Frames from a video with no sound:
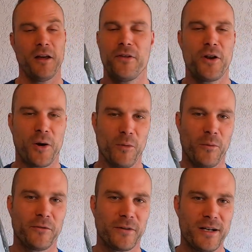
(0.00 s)
the number
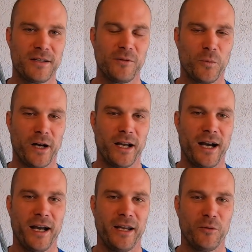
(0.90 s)
one reason why
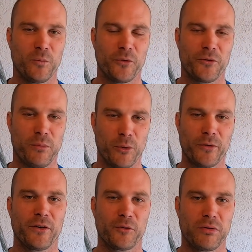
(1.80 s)
I will
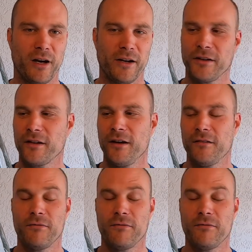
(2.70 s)
support this product